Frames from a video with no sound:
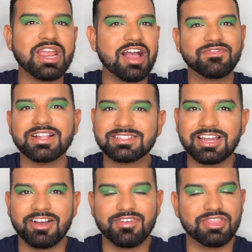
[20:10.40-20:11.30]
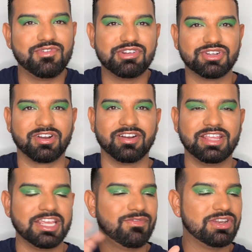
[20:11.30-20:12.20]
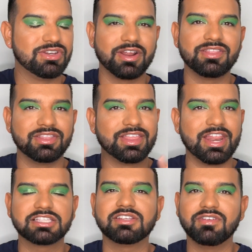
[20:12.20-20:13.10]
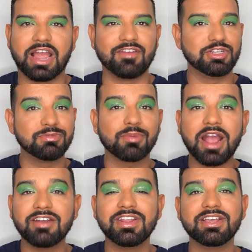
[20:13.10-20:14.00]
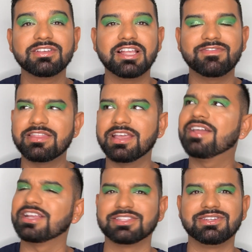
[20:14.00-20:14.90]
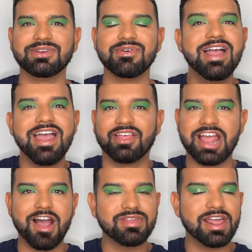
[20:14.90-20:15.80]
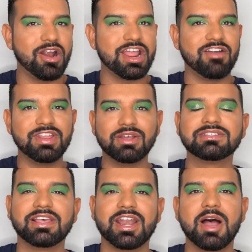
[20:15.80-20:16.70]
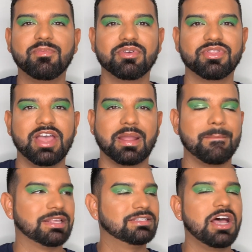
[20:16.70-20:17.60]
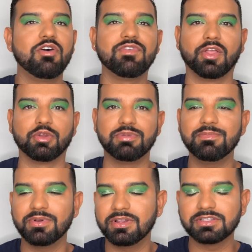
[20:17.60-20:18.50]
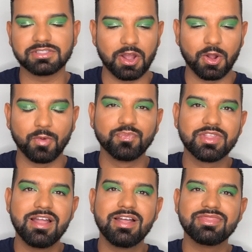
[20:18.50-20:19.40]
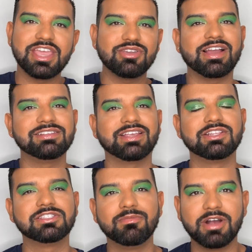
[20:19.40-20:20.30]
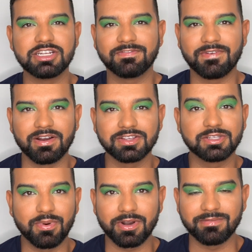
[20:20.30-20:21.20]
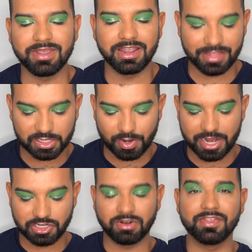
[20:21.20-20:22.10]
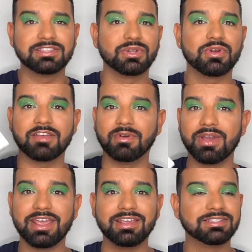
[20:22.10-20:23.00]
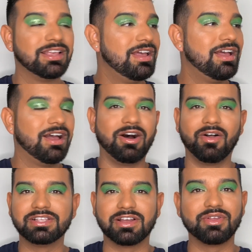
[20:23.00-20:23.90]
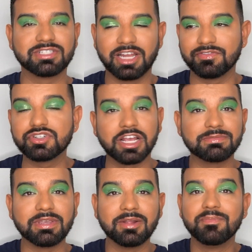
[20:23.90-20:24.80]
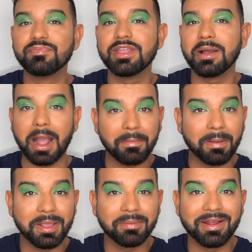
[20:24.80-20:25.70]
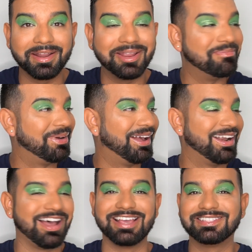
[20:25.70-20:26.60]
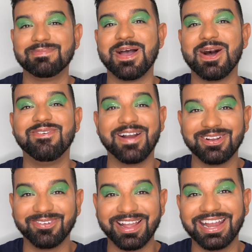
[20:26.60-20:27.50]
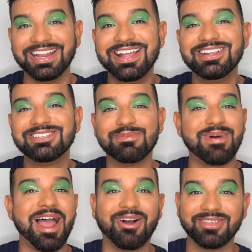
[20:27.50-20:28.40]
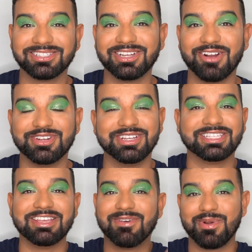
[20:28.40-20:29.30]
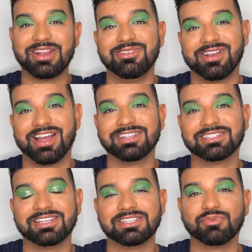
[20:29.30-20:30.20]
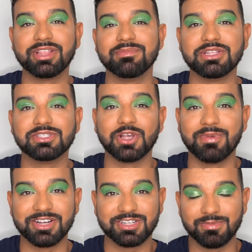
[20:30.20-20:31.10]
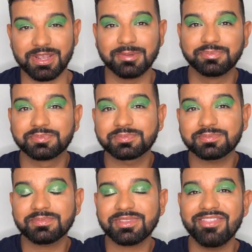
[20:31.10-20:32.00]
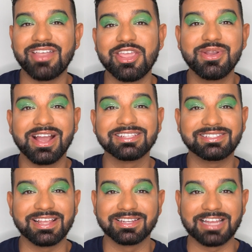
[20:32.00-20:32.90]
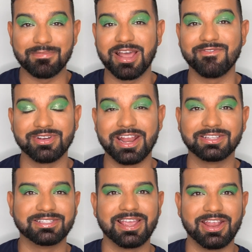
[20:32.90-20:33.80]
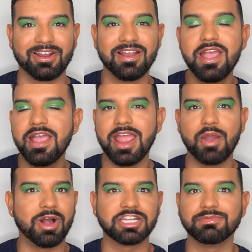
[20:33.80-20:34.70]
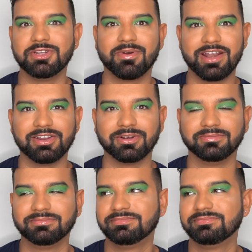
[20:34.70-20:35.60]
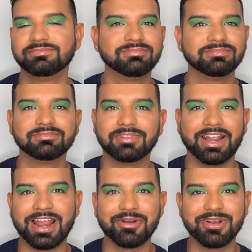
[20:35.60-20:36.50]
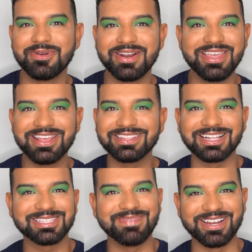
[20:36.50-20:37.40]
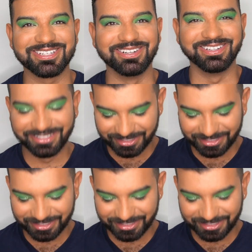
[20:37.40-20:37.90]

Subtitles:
have fun stuff in the future. Even during the next, I have two more Pride videos left, I think it's two, and then after that I already have videos set up with like myself and other people, so thank you guys again so much for supporting me. That's why I do all these little giveaways, all this other stuff. Trust me, I'm not made of money, but I somehow find a way to buy all this stuff to just give it away to you guys, because it really means so much to me that you guys take the time out of your day to sit here and watch me do what I do. And I don't do anything that special.